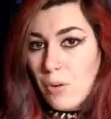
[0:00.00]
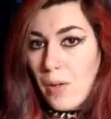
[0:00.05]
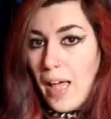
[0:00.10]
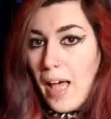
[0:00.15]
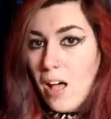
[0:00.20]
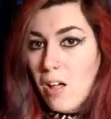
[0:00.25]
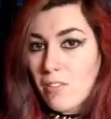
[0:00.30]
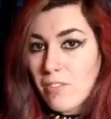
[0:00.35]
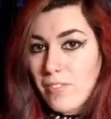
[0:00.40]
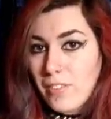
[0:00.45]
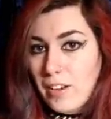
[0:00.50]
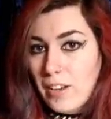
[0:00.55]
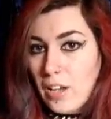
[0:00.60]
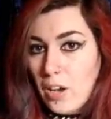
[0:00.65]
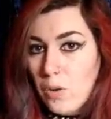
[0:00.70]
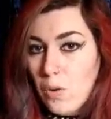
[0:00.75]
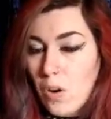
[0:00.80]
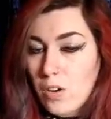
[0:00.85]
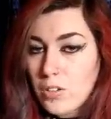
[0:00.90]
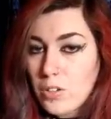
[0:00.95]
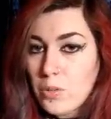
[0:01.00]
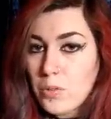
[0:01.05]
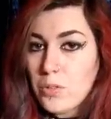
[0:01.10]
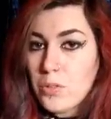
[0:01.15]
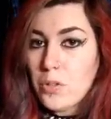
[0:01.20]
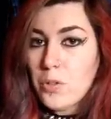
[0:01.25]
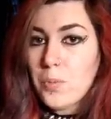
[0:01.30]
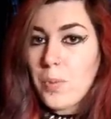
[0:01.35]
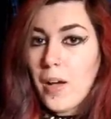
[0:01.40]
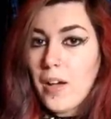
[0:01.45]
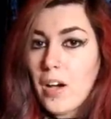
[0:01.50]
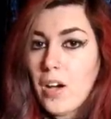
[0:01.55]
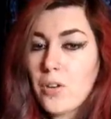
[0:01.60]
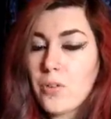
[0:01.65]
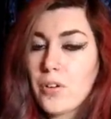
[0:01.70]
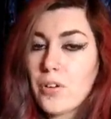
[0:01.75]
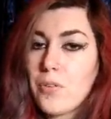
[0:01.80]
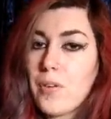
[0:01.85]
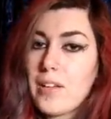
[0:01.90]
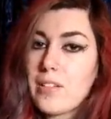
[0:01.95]
to Howl video on YouTube, I got
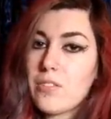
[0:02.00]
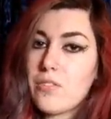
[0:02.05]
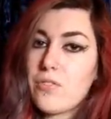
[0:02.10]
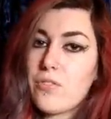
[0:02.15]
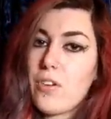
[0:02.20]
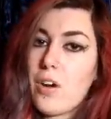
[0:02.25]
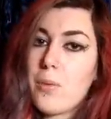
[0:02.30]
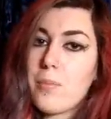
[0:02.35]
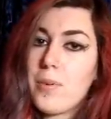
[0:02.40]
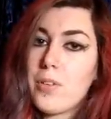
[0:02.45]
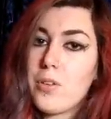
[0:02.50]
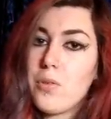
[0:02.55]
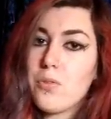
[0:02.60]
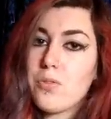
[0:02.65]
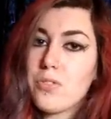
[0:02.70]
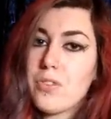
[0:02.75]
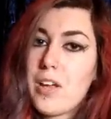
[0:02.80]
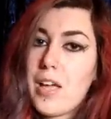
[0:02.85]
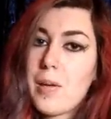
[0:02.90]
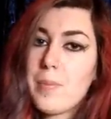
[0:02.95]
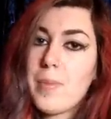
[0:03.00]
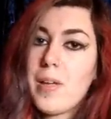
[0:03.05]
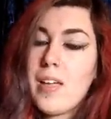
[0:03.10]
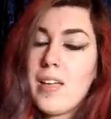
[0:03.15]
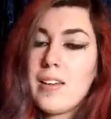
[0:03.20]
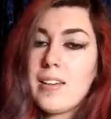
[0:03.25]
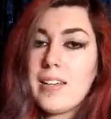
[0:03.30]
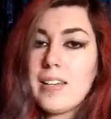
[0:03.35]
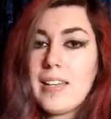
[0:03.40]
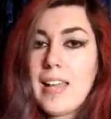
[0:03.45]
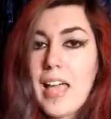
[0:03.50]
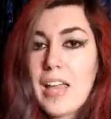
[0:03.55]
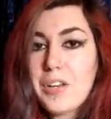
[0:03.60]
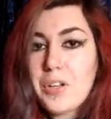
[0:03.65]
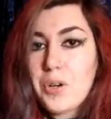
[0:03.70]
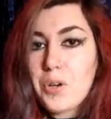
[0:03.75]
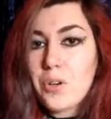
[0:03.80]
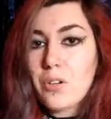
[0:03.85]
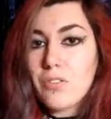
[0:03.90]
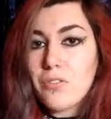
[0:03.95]
a request from username
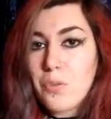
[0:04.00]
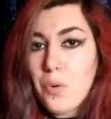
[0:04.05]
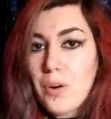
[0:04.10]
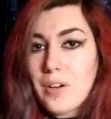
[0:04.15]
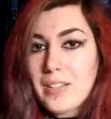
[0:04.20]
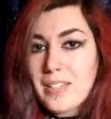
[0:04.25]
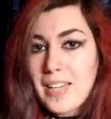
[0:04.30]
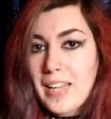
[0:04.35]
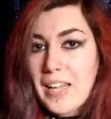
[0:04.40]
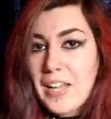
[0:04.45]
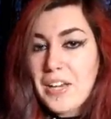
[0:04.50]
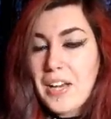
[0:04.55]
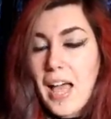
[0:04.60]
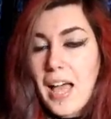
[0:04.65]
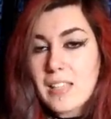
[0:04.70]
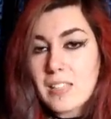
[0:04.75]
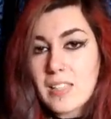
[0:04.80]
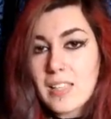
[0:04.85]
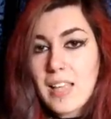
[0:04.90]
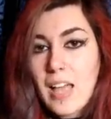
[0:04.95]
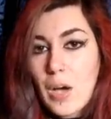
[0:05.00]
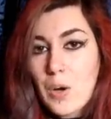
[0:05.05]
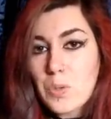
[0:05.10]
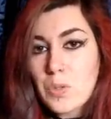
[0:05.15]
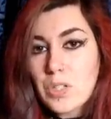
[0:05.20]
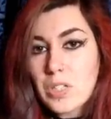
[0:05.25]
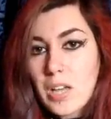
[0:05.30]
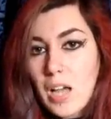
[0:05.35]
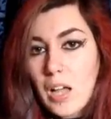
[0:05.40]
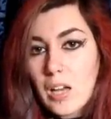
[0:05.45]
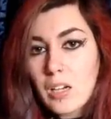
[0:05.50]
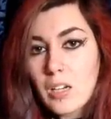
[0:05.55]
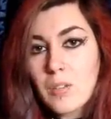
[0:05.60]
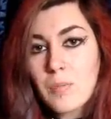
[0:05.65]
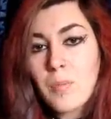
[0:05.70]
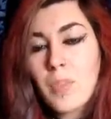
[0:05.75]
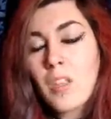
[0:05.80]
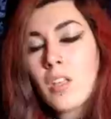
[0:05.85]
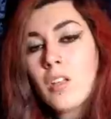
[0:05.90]
NintendGirl14 asking how it's done.